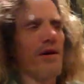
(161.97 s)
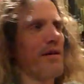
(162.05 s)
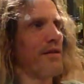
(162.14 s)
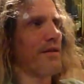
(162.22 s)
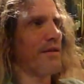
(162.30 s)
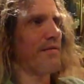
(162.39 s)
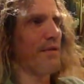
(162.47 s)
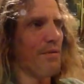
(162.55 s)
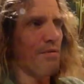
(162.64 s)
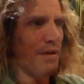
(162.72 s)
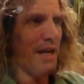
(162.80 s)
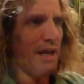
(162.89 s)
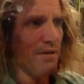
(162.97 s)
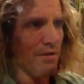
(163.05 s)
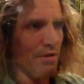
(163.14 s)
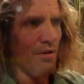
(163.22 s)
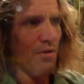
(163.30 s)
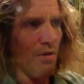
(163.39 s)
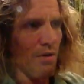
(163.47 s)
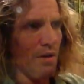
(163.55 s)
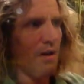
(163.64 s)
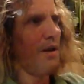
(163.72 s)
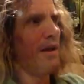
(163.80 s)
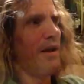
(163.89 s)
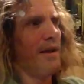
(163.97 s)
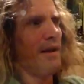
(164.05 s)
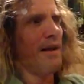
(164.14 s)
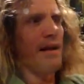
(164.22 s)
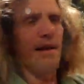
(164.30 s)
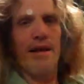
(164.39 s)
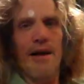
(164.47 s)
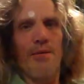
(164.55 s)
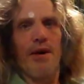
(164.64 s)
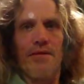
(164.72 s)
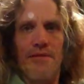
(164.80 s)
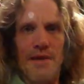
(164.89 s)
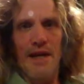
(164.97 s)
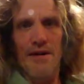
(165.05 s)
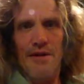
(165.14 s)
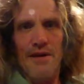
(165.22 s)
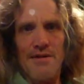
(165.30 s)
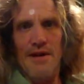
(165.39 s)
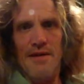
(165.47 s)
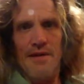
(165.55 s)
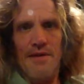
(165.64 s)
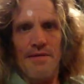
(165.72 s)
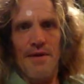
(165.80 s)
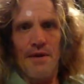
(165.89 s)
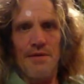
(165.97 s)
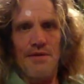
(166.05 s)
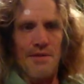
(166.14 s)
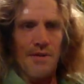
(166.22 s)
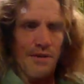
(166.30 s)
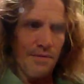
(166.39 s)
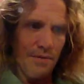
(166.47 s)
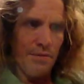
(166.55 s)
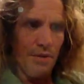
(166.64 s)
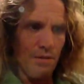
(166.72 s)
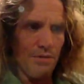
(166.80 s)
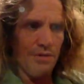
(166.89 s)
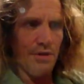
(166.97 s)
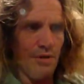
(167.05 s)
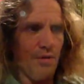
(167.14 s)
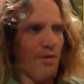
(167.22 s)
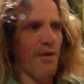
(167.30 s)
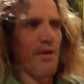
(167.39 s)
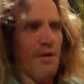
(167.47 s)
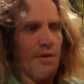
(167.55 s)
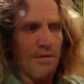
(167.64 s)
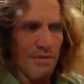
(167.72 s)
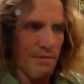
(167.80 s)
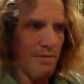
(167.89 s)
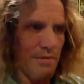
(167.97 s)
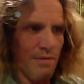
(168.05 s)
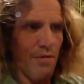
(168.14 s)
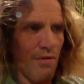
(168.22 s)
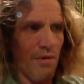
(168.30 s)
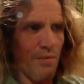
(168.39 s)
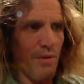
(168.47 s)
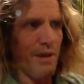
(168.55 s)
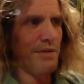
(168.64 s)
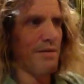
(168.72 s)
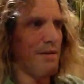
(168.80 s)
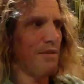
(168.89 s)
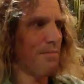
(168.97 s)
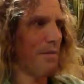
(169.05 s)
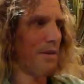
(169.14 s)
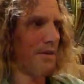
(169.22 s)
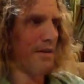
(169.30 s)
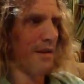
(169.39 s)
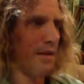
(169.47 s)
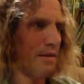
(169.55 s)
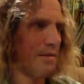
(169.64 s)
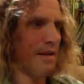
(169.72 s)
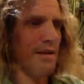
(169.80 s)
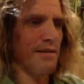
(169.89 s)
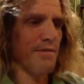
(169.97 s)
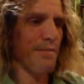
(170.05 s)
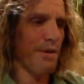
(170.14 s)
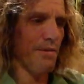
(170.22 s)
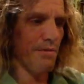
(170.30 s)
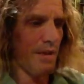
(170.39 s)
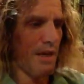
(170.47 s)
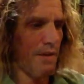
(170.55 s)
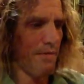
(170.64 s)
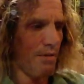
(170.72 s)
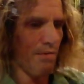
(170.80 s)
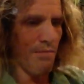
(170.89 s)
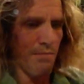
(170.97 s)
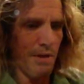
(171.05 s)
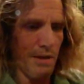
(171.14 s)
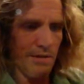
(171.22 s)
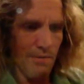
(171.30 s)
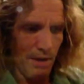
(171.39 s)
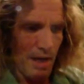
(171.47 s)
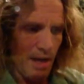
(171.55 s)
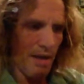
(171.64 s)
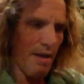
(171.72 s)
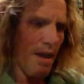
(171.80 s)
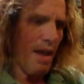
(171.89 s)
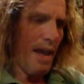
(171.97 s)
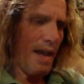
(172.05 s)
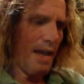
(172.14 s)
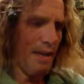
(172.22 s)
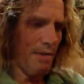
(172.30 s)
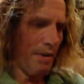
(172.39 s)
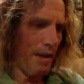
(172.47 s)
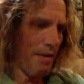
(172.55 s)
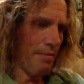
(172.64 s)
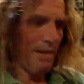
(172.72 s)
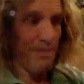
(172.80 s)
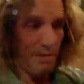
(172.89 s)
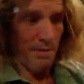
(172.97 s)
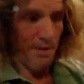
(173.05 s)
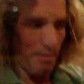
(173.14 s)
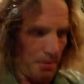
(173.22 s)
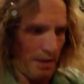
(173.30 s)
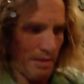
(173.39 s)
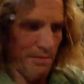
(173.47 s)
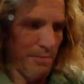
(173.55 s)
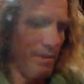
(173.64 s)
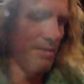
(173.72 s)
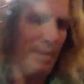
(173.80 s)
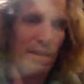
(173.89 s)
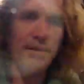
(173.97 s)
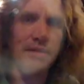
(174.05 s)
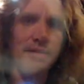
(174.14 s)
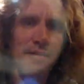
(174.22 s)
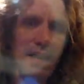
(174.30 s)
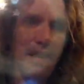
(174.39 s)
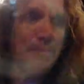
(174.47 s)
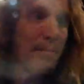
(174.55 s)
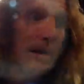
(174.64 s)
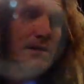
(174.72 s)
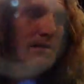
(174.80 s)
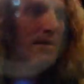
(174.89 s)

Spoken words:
You could vote Nader Gore, and that way if Nader doesn't have enough votes, then your vote goes to Gore. Gore wins, he's president of the United States, and we don't have the whole mess that we had. Anyway, we have some other mess, but it's not the same mess.